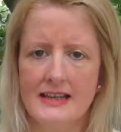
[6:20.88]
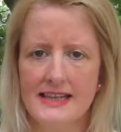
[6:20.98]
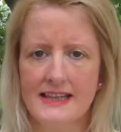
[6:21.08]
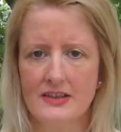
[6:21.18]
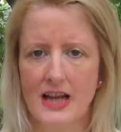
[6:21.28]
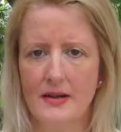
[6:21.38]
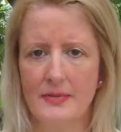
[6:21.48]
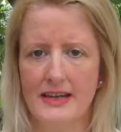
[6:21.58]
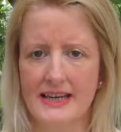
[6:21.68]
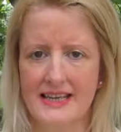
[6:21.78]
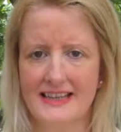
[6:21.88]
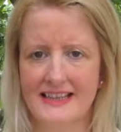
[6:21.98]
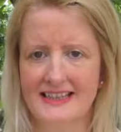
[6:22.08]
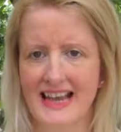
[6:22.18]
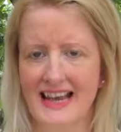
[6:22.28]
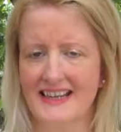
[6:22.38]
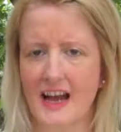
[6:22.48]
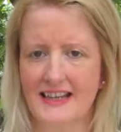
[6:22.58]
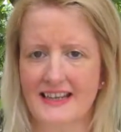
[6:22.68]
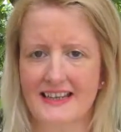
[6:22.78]
Next up is a
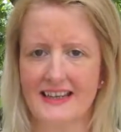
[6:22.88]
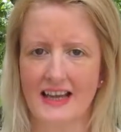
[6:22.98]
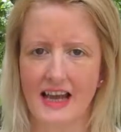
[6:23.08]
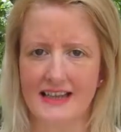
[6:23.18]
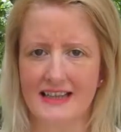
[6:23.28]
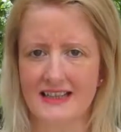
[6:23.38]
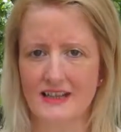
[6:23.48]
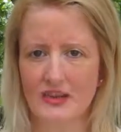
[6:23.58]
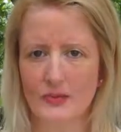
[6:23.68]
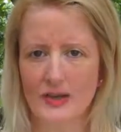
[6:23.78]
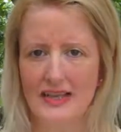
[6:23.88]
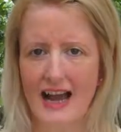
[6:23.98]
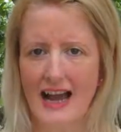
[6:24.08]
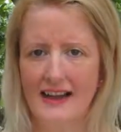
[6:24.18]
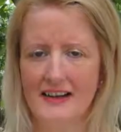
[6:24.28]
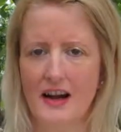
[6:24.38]
1930s sweetheart